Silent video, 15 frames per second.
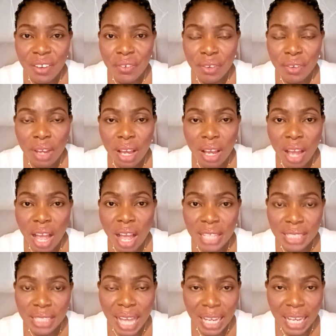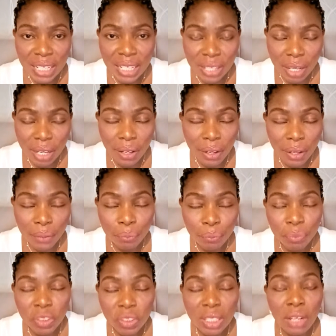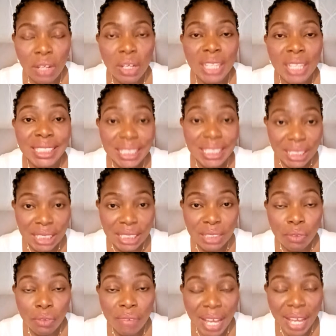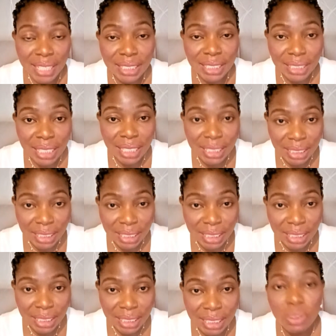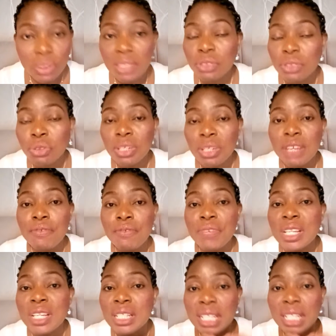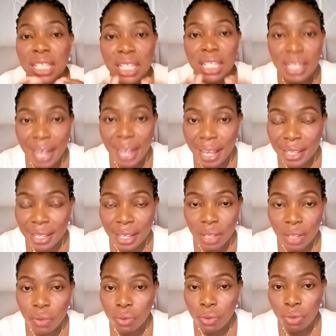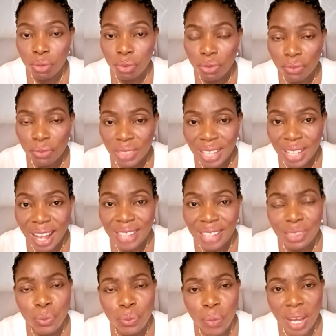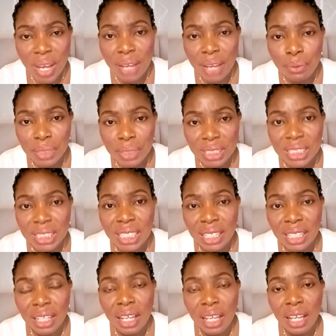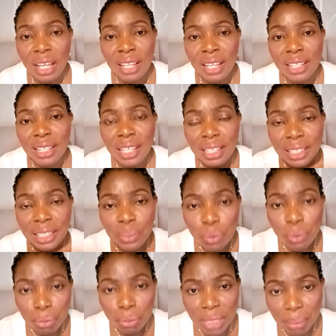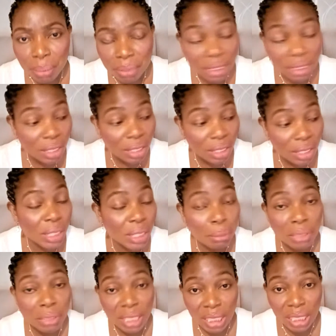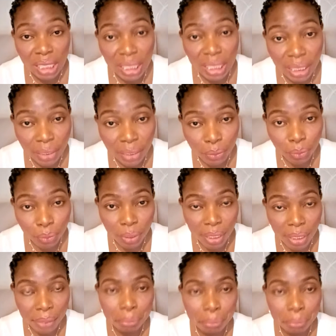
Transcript: wetin I call am, sensitive, over sensitive. So if he dey cry here, you even dey ask why, wetin they beat am or they break im leg. Okay,